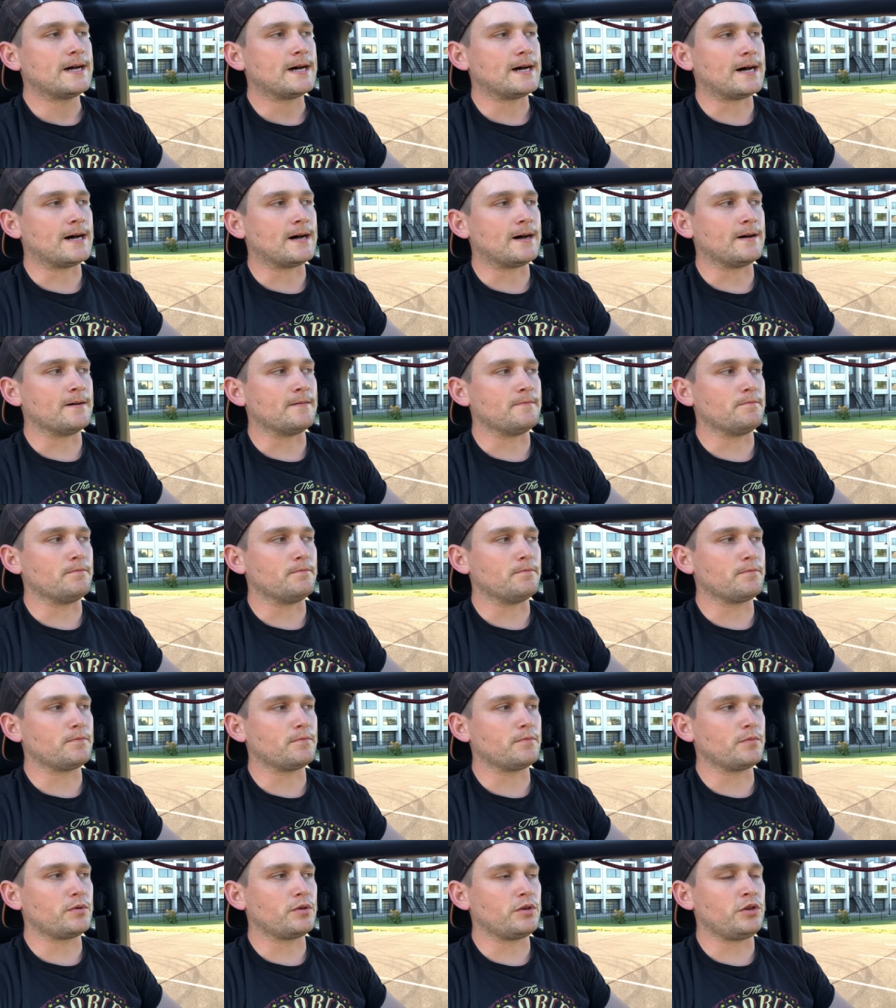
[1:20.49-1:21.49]

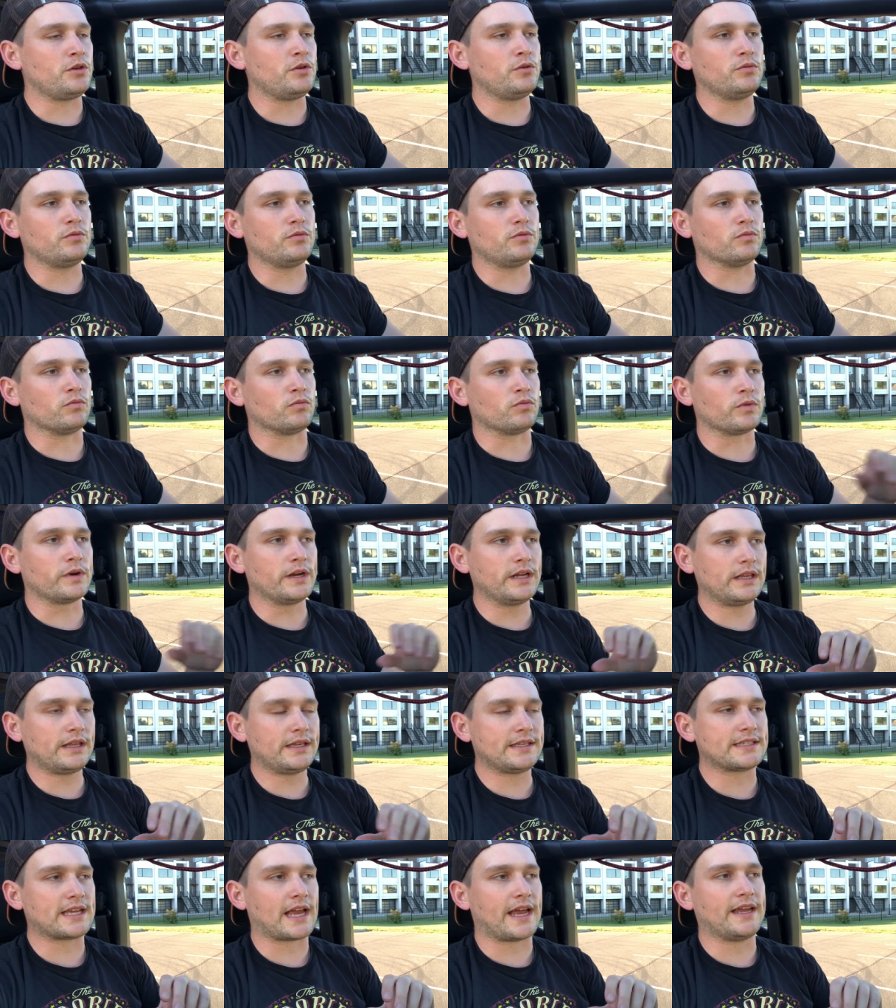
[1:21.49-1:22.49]
Um, you
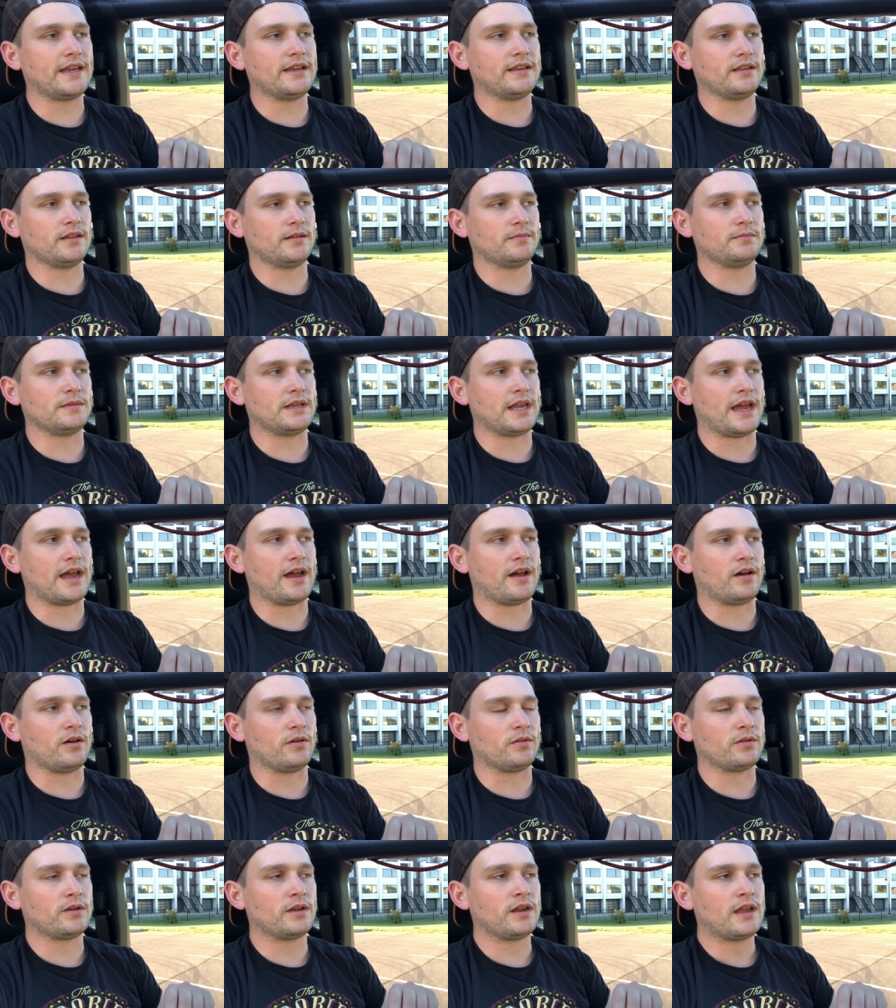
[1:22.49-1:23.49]
really tighten them
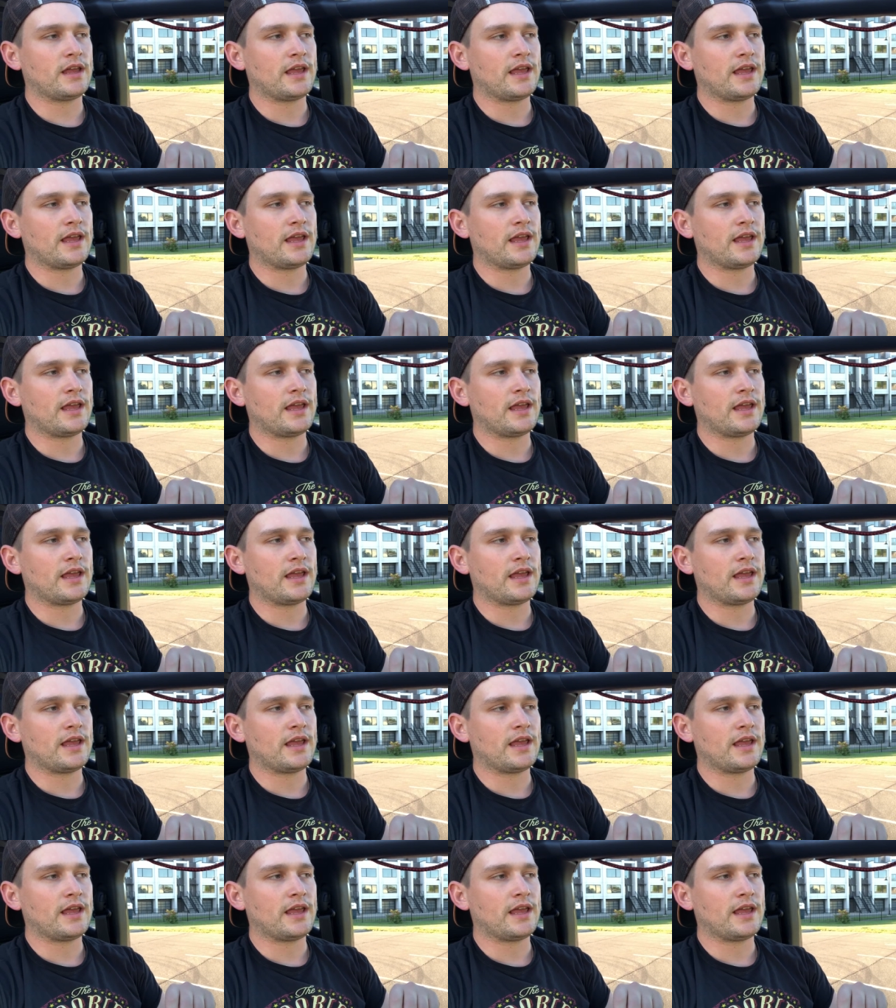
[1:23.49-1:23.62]
down